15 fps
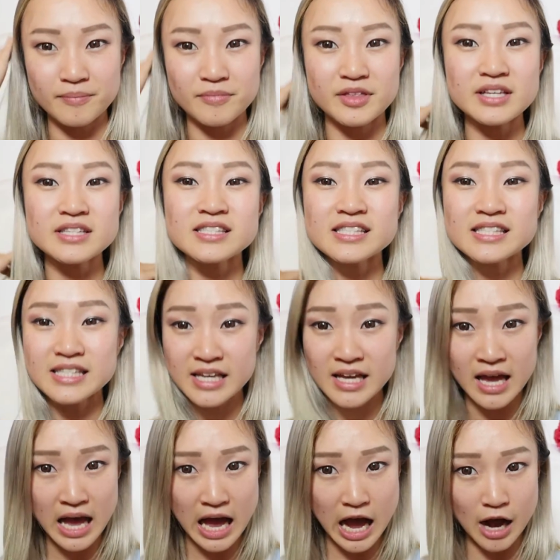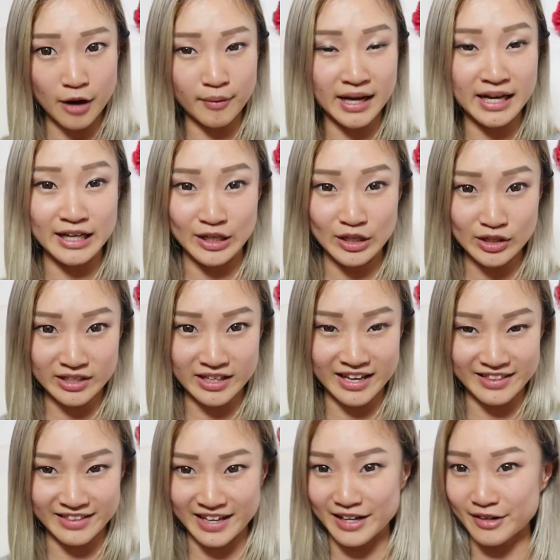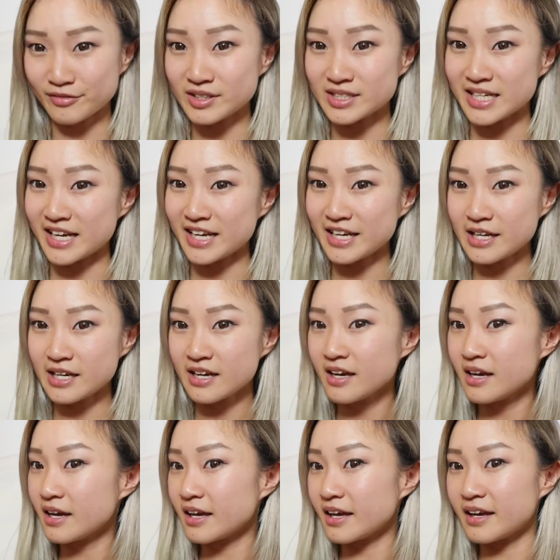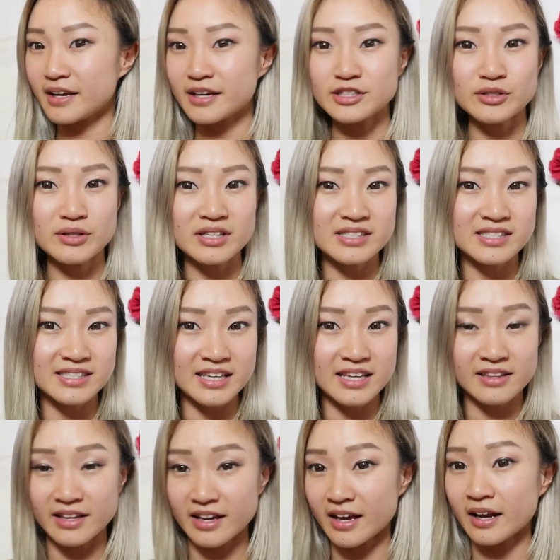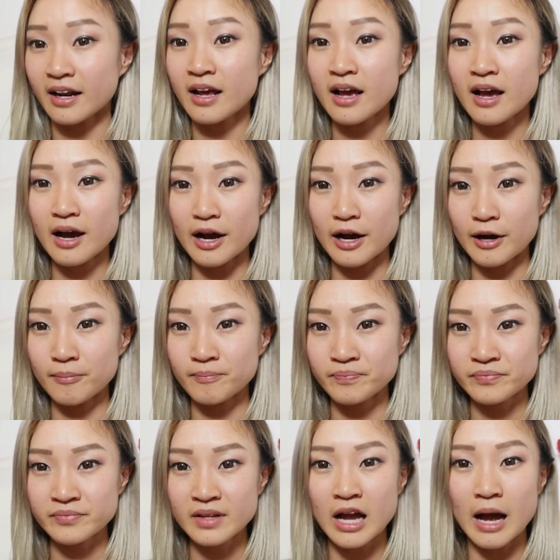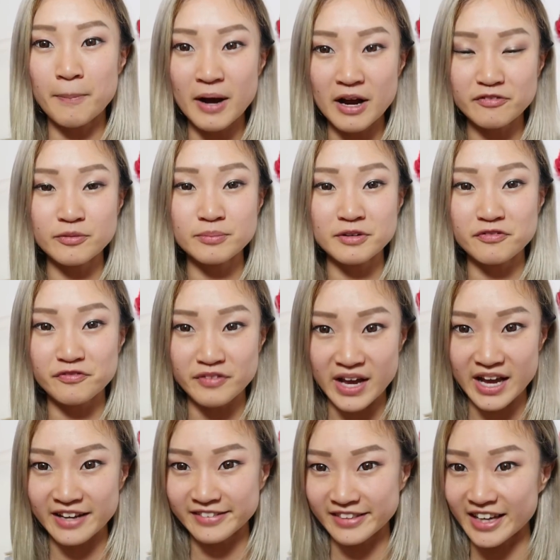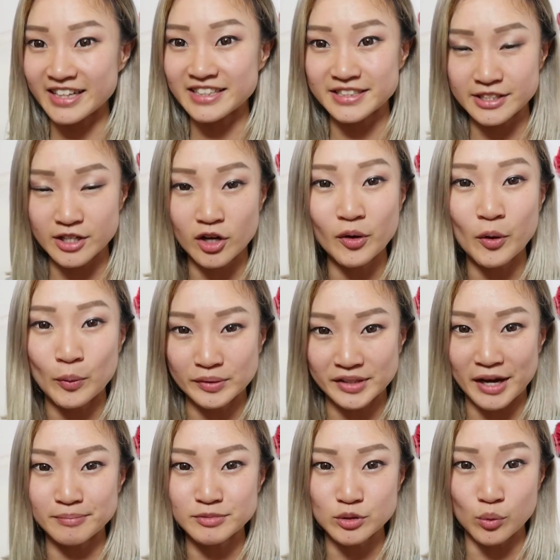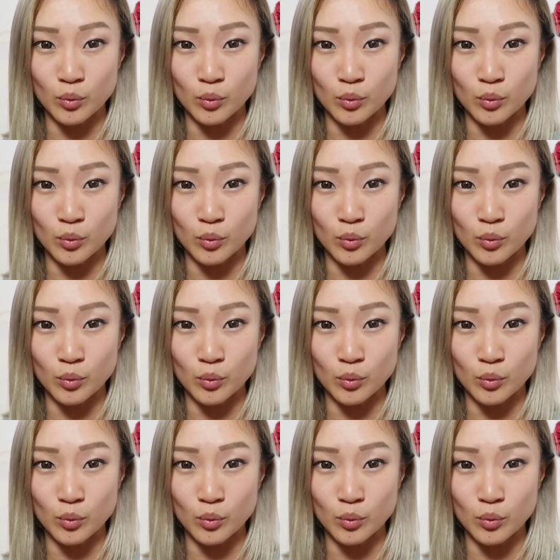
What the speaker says: this is how I look at the end of the day, and you can see that apart from the fact that it did not hold up to